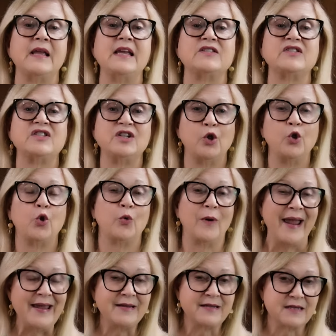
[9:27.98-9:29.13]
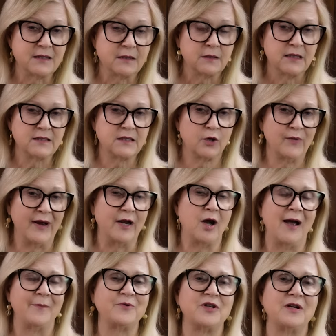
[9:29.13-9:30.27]
is still great. It's a great
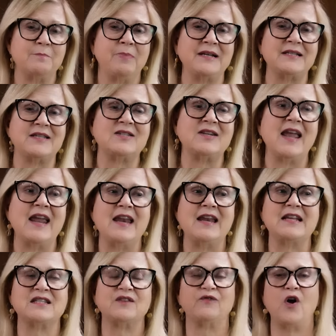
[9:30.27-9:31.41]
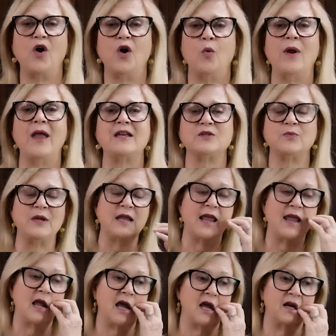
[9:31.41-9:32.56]
option, but staying as far away as we
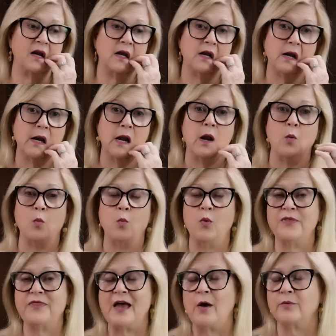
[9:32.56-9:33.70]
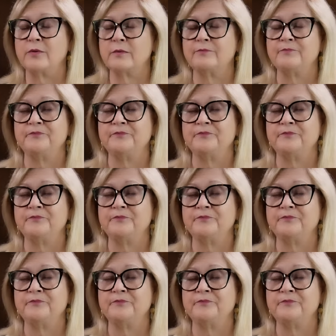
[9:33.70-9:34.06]
can without